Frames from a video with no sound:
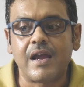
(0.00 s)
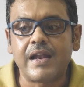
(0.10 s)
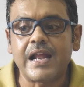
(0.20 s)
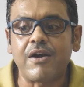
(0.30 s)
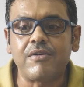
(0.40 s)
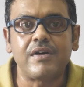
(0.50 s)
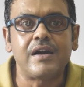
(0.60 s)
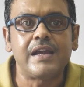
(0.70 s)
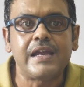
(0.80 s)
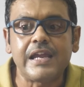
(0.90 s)

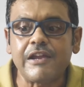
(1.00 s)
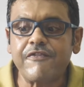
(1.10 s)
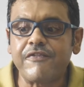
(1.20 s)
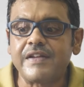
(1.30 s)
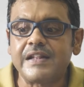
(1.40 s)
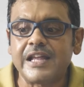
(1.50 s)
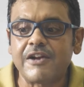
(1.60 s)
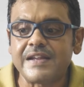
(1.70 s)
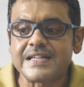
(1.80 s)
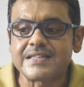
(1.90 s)
Now, if
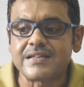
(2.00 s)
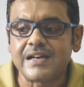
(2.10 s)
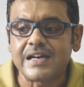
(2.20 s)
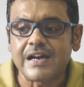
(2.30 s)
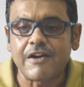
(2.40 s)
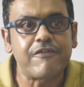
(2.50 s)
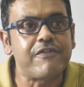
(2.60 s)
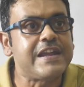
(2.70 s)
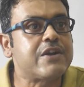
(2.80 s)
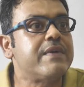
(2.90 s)
there is a
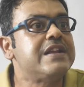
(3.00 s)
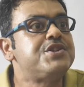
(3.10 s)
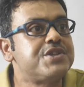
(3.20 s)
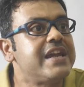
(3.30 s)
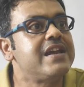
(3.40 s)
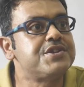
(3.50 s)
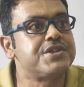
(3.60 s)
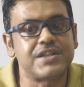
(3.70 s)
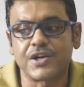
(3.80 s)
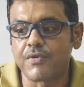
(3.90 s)
frequent change
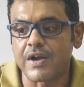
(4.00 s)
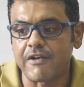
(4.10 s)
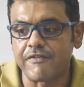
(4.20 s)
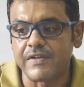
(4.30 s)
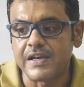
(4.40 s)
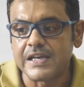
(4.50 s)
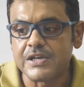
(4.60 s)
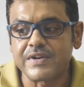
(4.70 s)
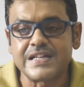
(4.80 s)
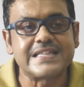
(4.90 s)
in the graph,
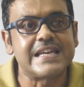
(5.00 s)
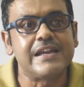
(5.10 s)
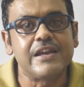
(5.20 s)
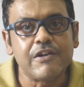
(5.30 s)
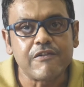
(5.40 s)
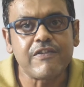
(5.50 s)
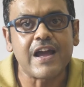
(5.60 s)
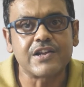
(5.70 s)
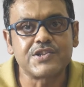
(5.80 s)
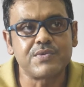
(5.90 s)
you can say
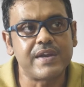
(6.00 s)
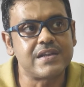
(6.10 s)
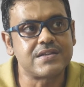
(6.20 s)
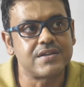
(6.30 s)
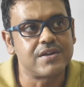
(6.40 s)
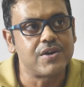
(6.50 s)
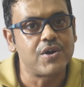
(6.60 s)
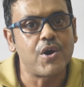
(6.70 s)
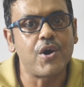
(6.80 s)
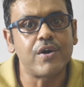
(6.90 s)
fluctuate
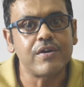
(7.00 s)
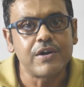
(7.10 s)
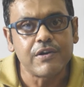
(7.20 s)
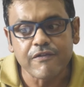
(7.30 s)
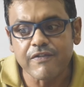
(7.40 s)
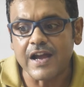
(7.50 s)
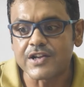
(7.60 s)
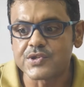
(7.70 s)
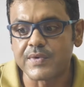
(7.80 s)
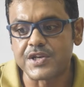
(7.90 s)
or
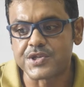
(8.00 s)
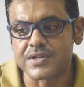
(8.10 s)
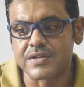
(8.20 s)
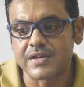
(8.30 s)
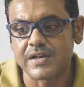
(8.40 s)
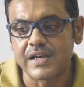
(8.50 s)
fluctuation.